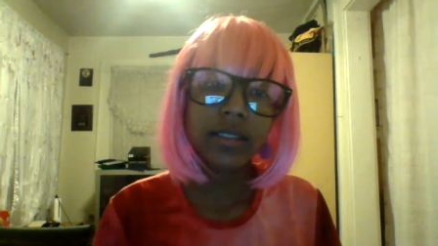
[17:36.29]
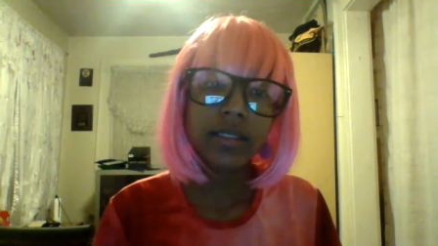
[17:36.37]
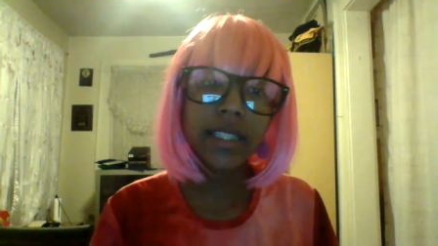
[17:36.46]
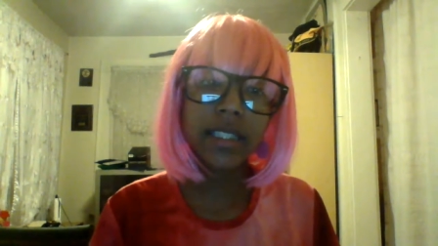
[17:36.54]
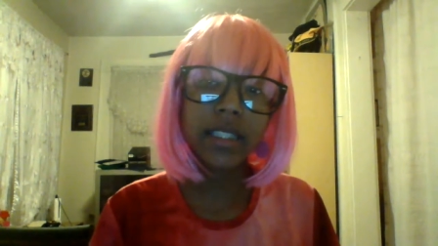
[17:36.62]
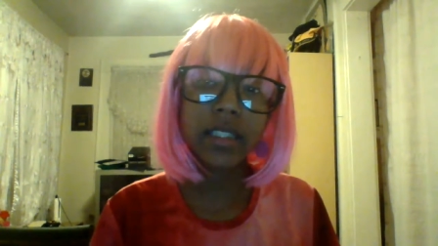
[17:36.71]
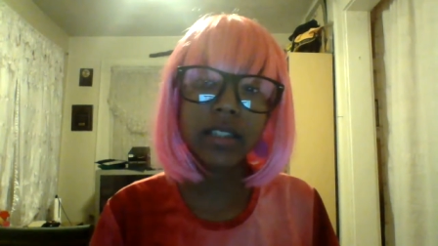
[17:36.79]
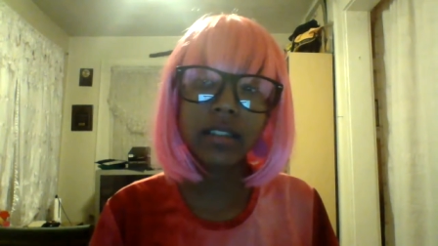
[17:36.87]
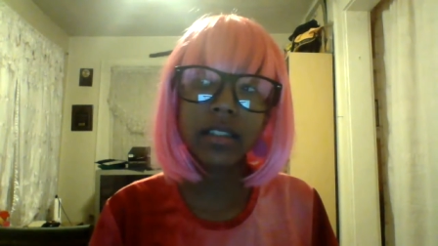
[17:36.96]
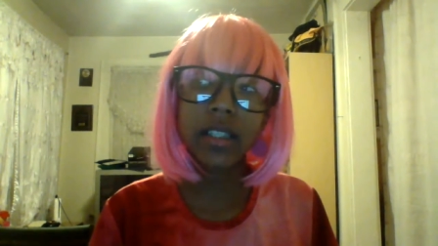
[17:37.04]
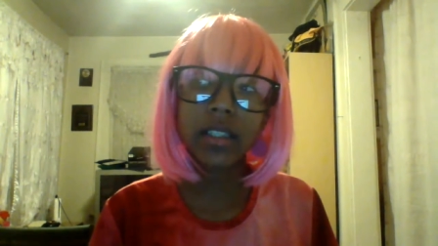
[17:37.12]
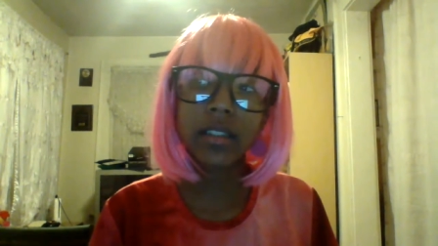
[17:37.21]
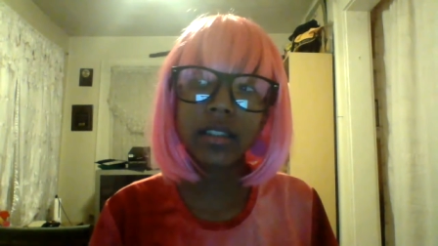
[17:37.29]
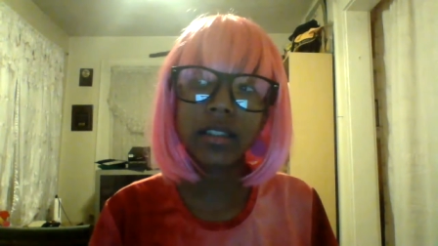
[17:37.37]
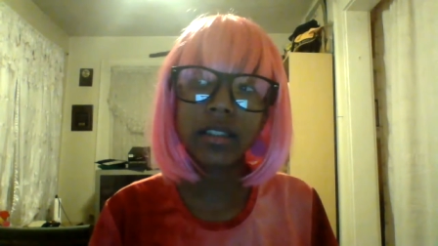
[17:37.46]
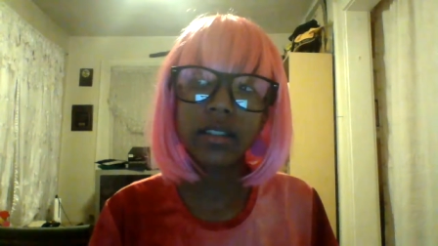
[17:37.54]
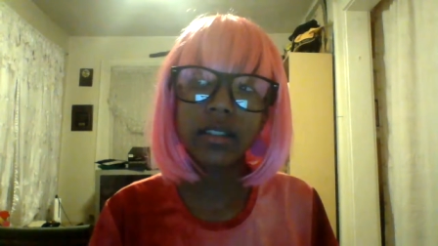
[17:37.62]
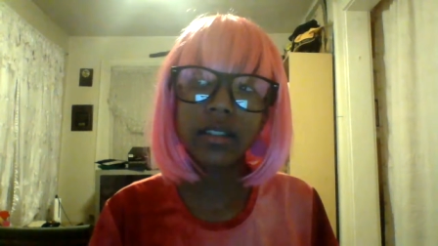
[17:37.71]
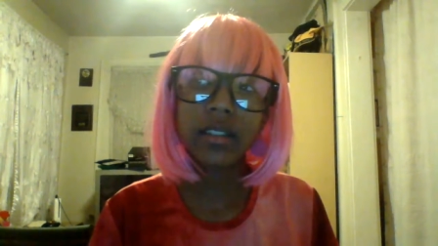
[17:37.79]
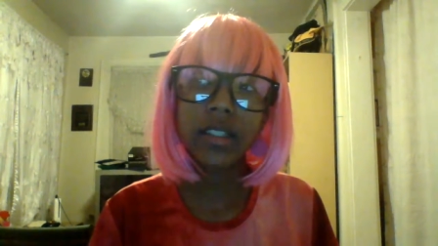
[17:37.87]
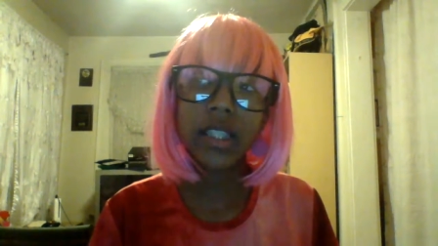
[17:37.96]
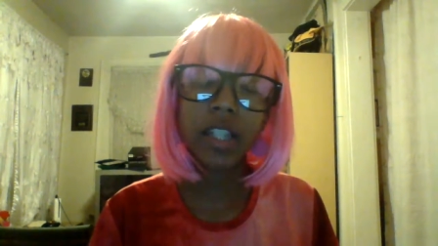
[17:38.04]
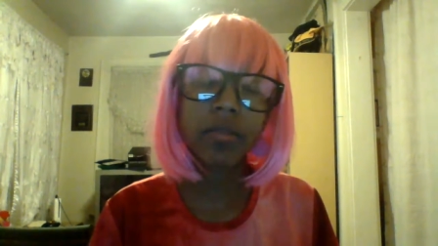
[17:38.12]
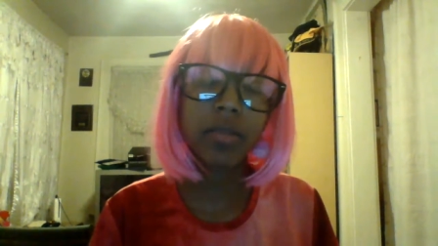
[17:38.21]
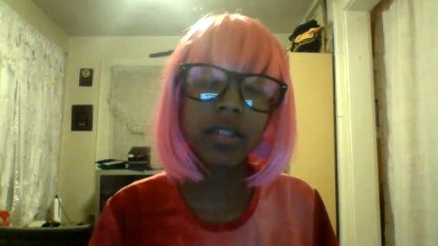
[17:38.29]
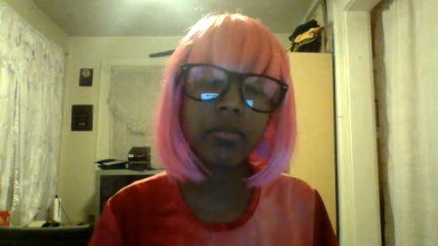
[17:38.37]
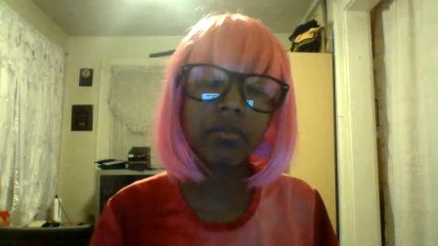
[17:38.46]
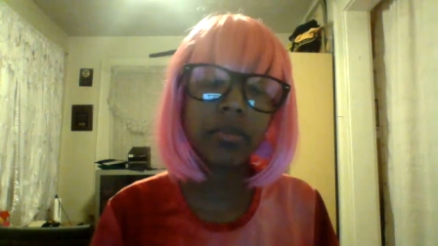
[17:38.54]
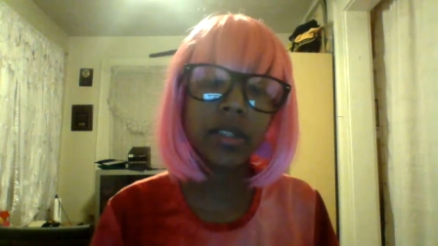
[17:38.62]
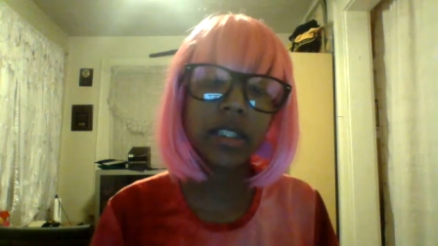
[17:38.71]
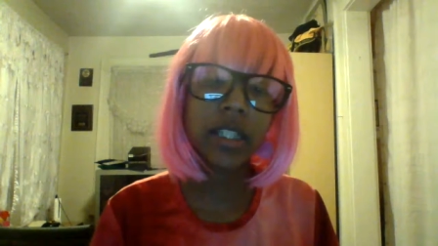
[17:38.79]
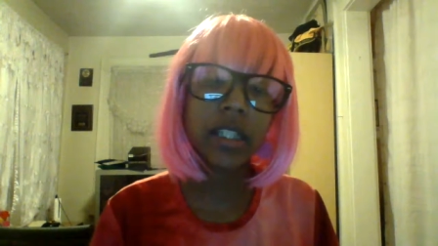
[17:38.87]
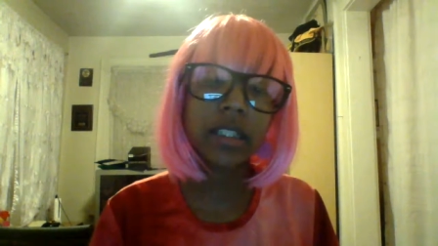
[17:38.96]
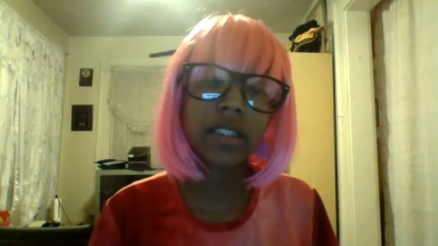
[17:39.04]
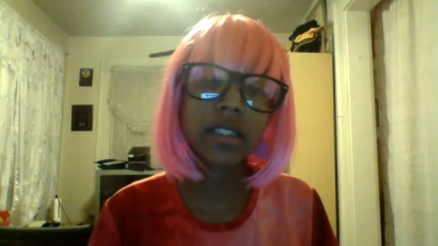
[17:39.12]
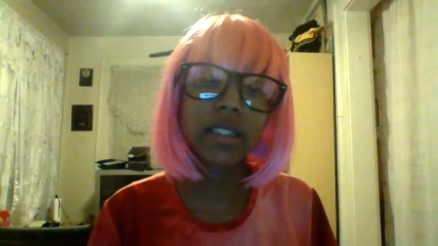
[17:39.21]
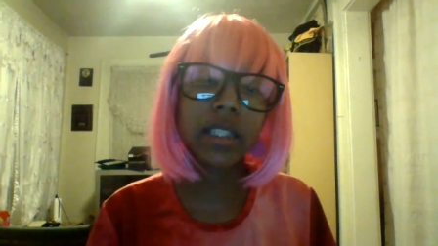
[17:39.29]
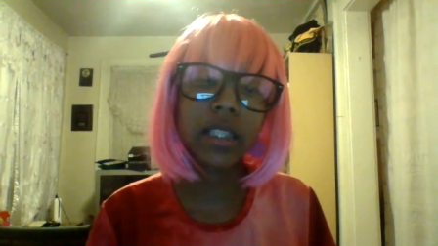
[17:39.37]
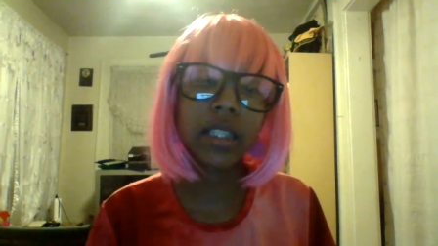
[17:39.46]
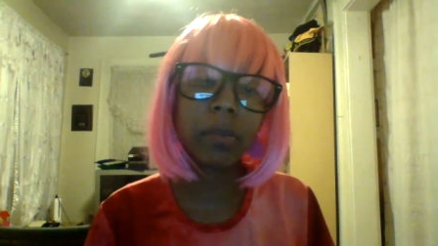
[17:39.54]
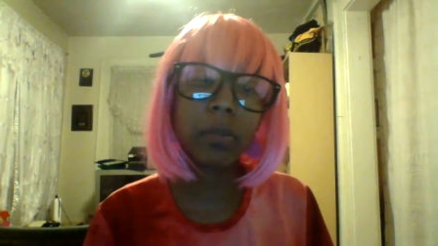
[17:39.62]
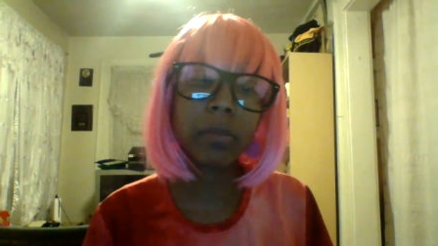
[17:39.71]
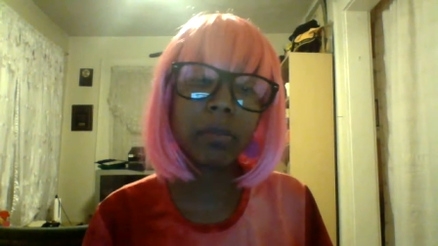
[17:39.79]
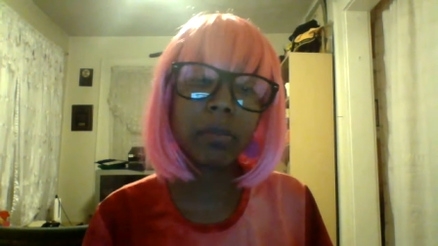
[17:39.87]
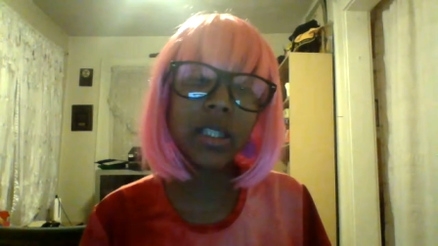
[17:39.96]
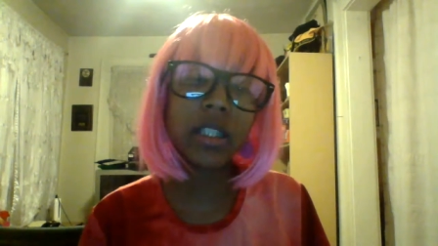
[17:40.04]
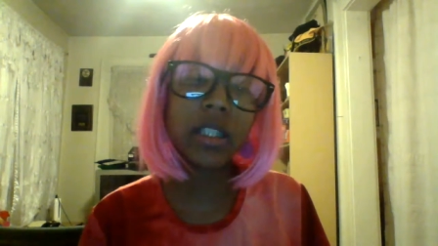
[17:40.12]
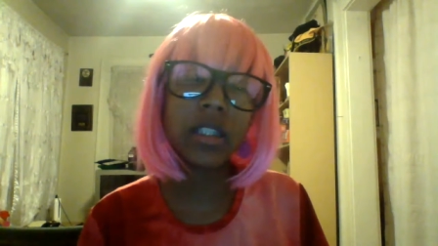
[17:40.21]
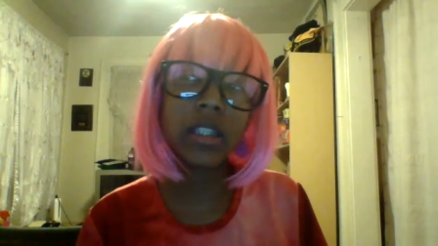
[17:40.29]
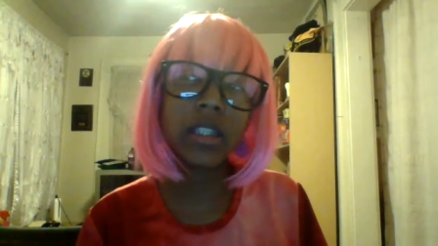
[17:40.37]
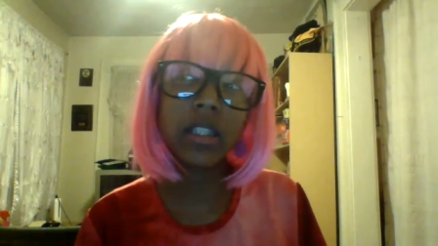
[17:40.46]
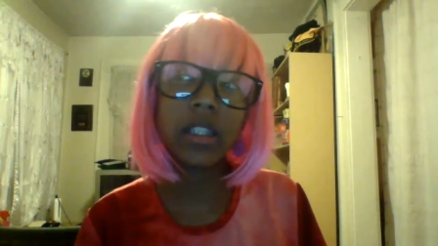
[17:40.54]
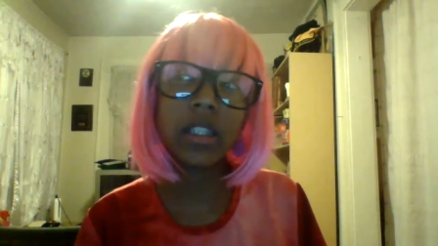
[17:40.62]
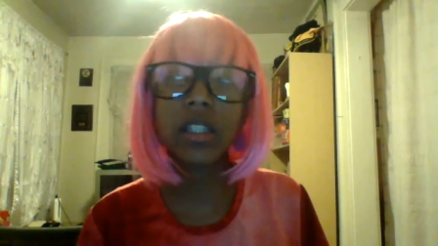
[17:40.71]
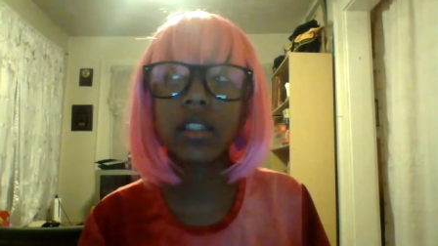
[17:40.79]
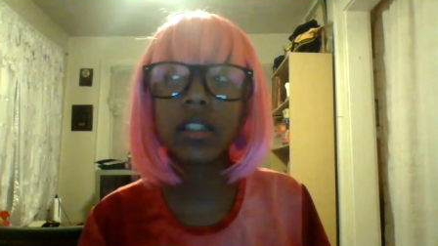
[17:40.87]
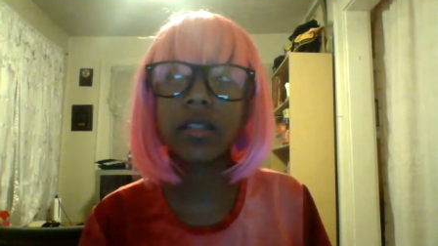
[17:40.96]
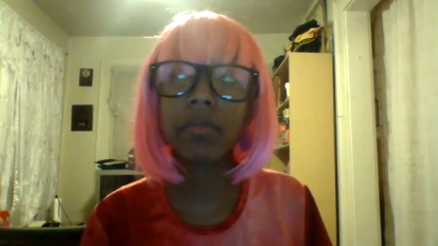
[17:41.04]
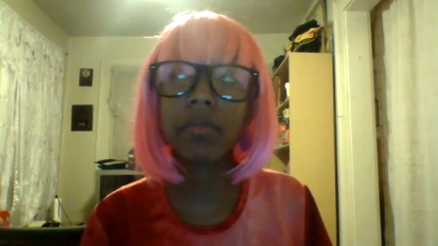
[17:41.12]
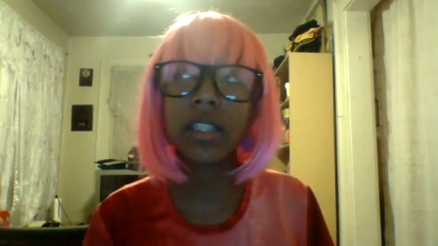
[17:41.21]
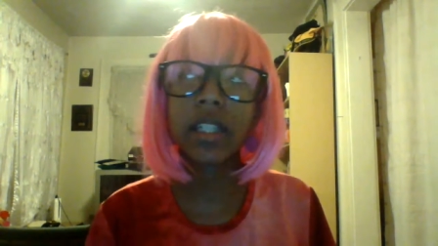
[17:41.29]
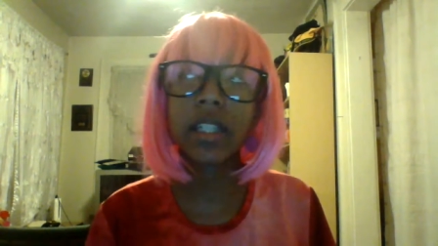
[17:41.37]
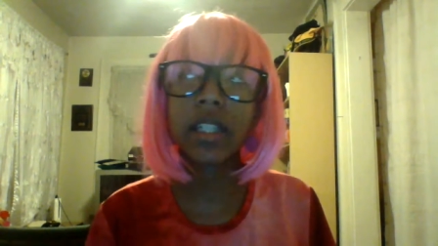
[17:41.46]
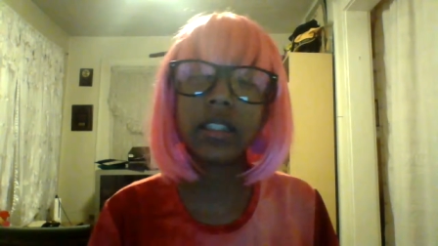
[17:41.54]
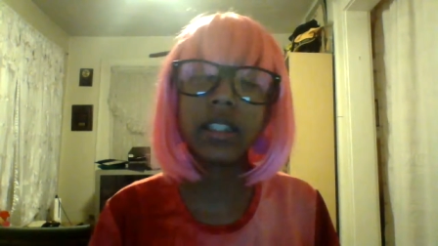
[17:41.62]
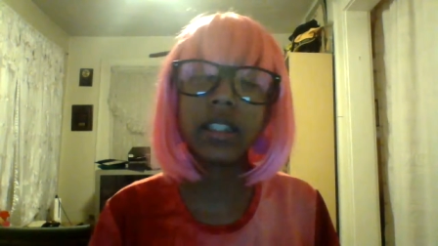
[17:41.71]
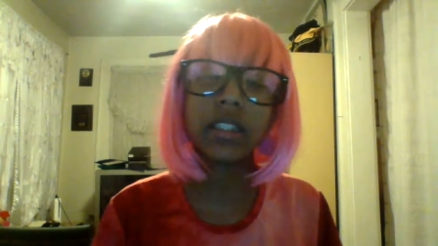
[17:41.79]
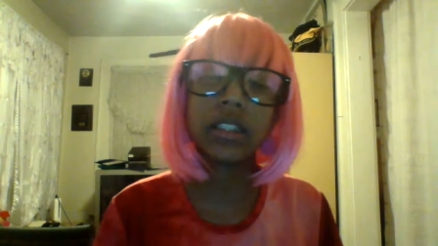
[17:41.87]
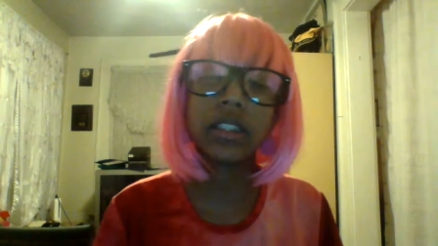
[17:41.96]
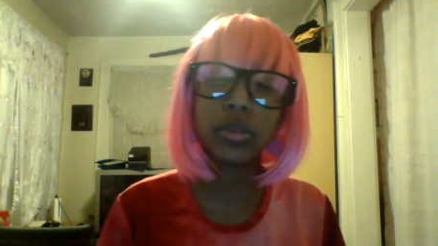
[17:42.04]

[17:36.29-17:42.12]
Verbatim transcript: late night and I might be kind of sleepy, hence me acting a little